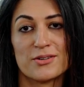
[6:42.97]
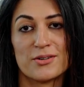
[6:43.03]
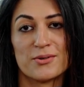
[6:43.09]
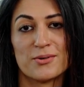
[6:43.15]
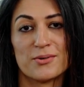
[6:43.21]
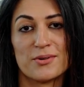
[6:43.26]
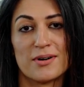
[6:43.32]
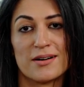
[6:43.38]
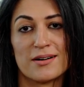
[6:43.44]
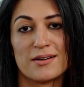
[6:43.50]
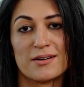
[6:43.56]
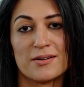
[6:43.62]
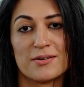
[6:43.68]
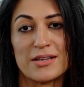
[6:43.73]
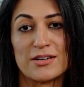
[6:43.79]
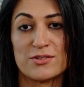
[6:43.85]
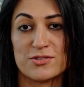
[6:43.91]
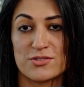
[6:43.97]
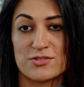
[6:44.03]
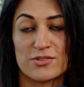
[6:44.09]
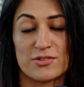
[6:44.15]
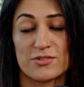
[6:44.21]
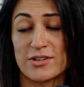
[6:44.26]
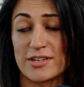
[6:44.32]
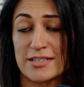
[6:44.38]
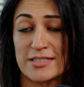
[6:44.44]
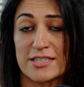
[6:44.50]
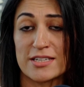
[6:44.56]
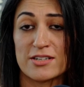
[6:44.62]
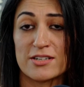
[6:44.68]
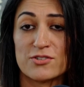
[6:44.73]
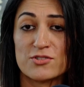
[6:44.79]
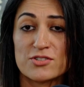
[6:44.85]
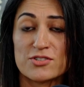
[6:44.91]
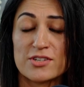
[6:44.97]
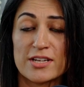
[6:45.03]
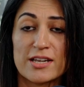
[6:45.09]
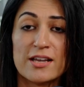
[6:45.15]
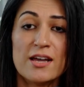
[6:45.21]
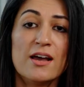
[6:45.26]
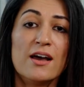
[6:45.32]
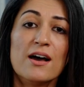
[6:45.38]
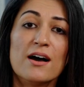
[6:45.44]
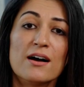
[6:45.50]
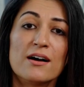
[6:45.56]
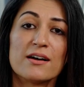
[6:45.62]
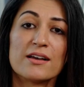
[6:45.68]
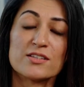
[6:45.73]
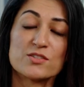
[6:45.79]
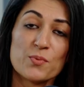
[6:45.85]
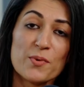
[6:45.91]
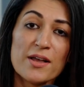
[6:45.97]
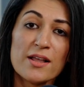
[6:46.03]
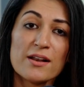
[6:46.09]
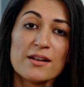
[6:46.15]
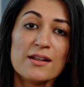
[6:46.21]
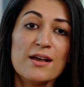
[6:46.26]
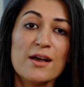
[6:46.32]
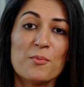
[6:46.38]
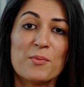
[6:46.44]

you know uh, industry real estate industry industry uh, as well.